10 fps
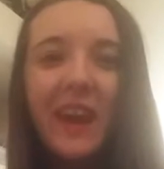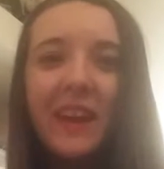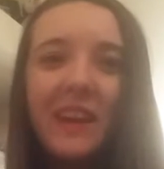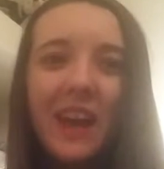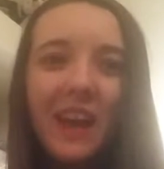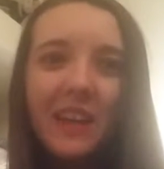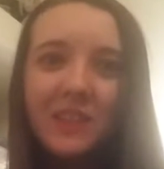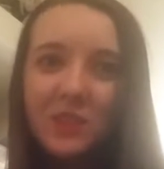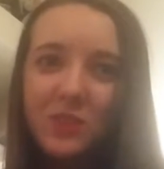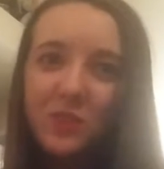Hi
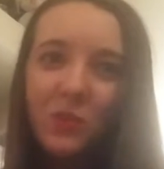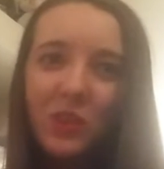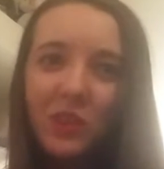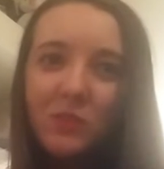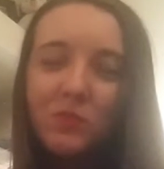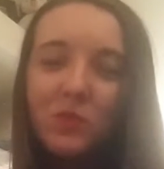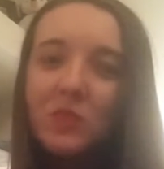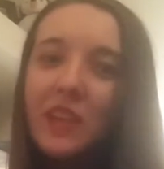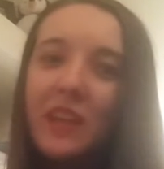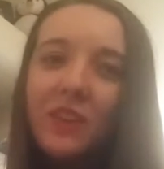guys, welcome to
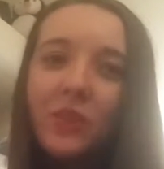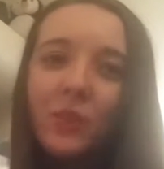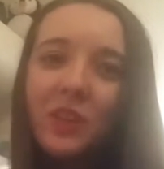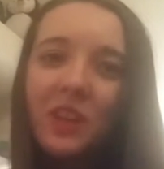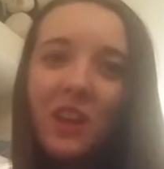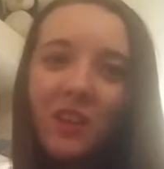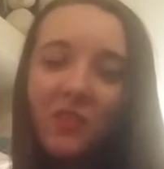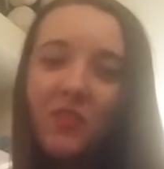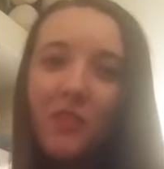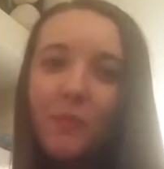day 3
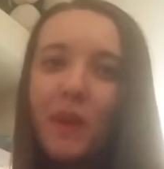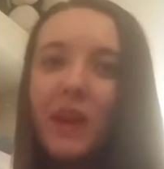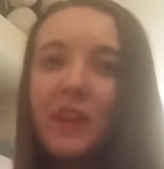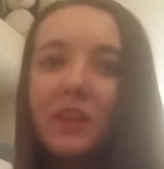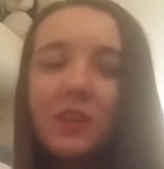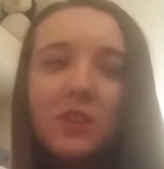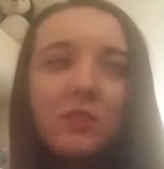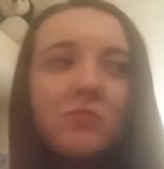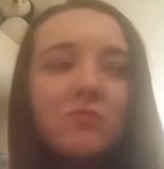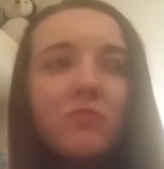of my
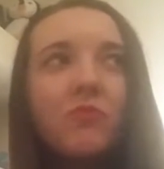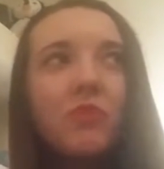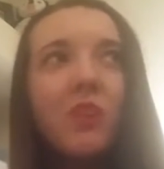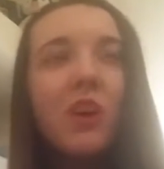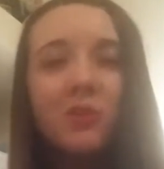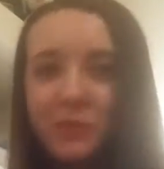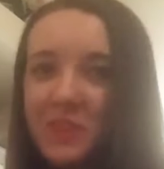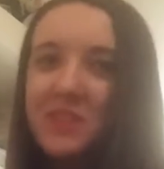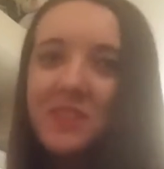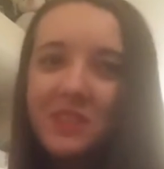
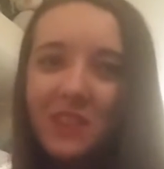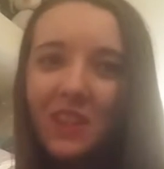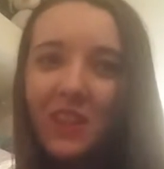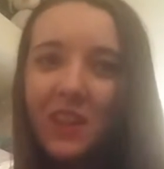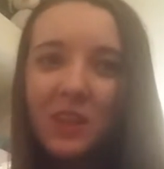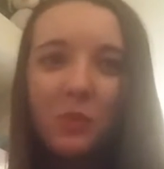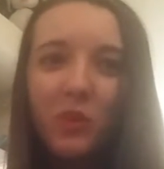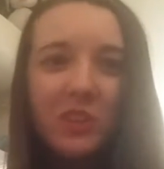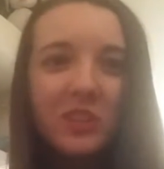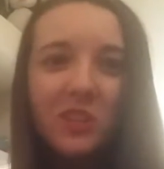Vlogmas. I keep
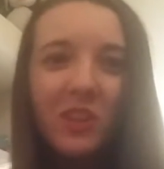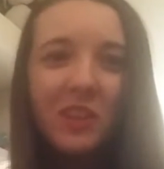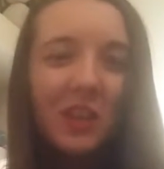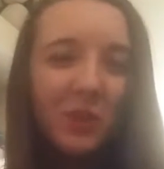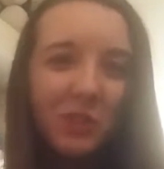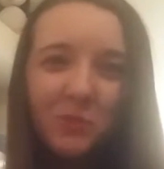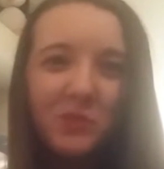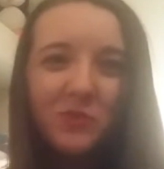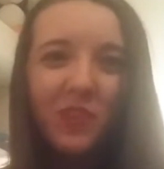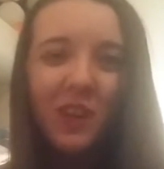wanting to just calling it
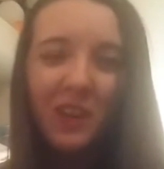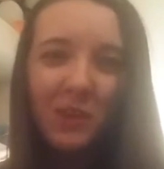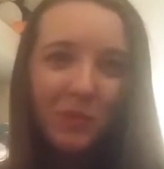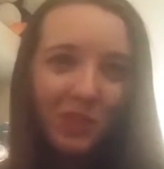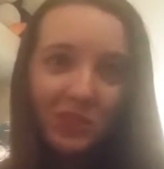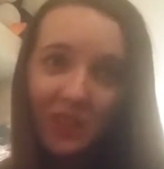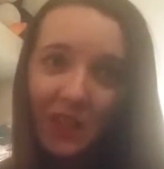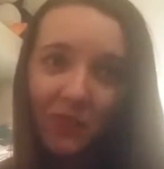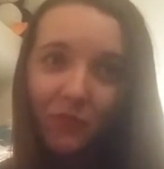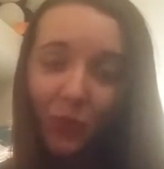Christmas vlogging, but there's a
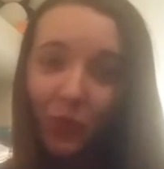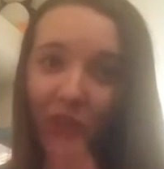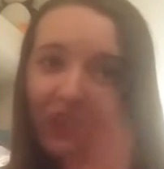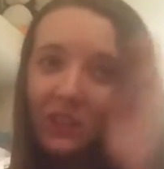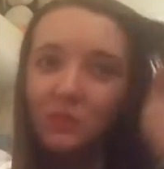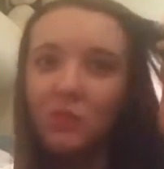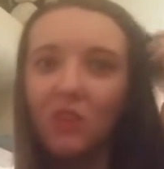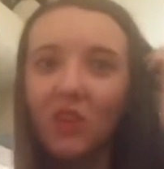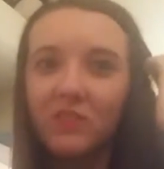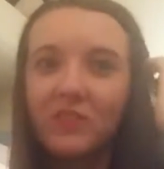name for it. It's
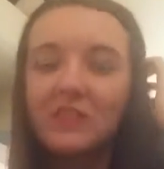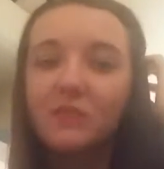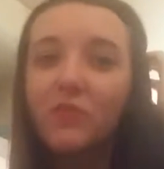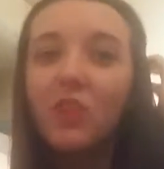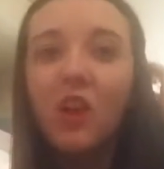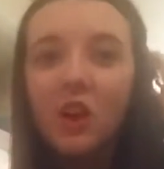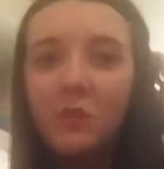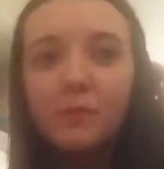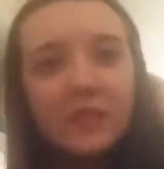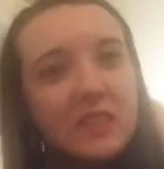
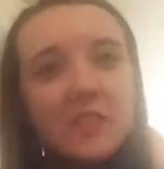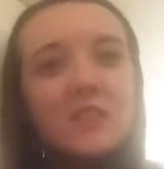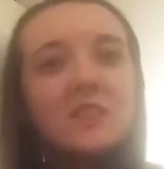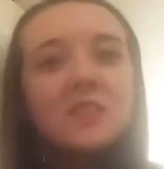Vlogmas.